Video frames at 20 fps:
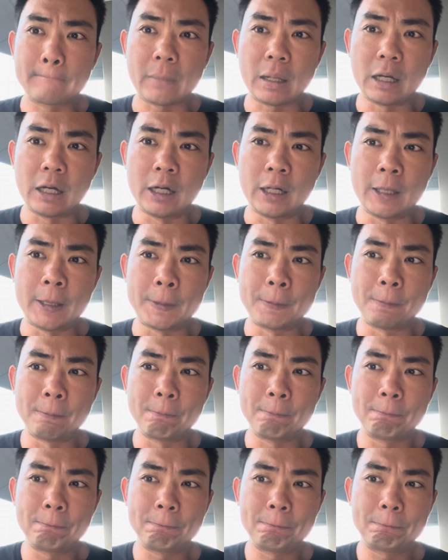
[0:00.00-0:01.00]

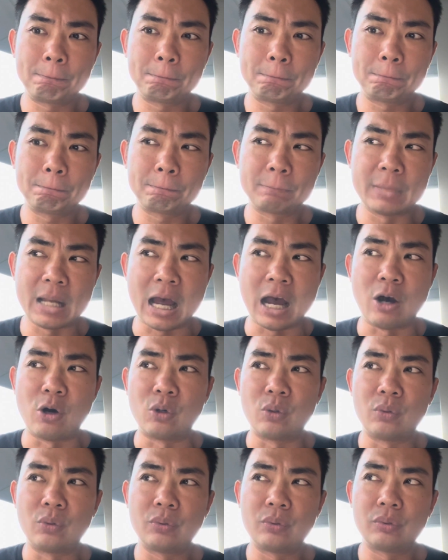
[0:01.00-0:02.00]

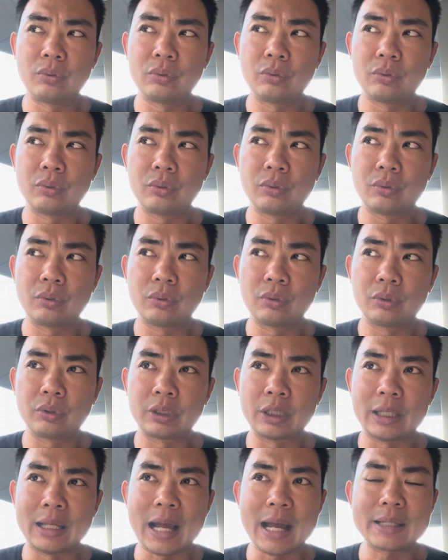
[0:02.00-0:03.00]
Now
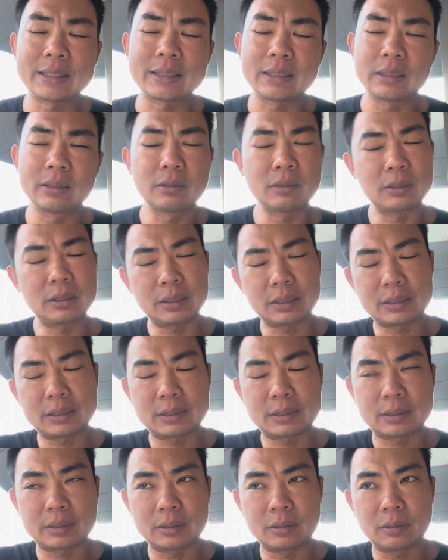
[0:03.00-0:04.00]
the last,
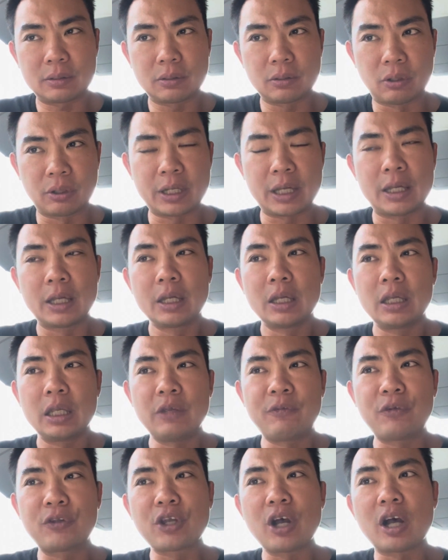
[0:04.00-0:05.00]
okay,
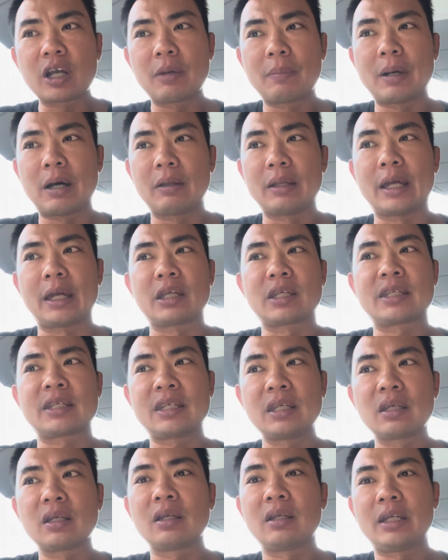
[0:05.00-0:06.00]
if you talk about like
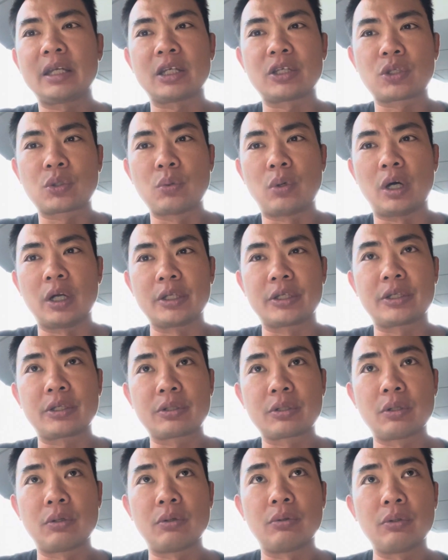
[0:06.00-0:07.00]
single leg squats,
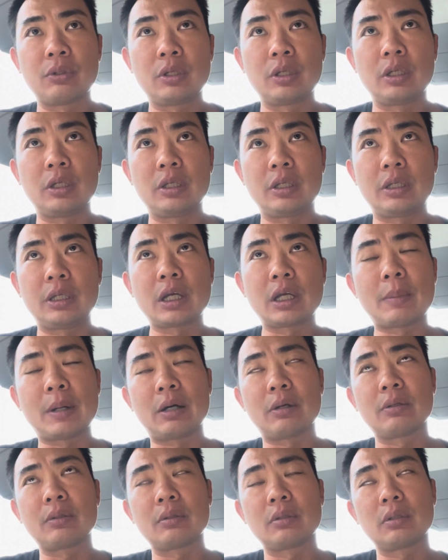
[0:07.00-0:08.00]
so you think
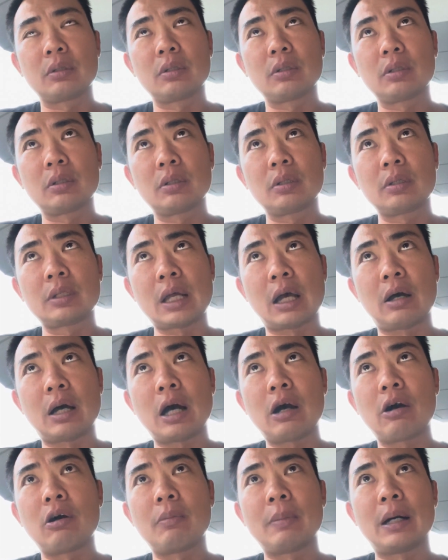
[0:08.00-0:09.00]
about, now
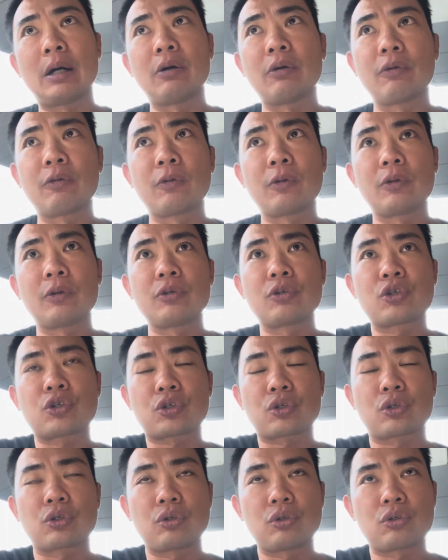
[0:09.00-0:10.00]
how about
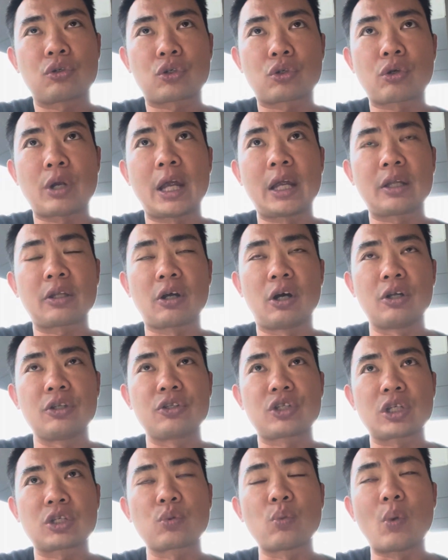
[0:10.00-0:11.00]
strength on
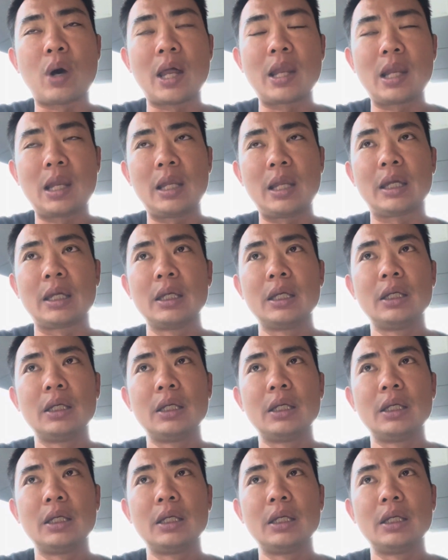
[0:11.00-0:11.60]
just one leg?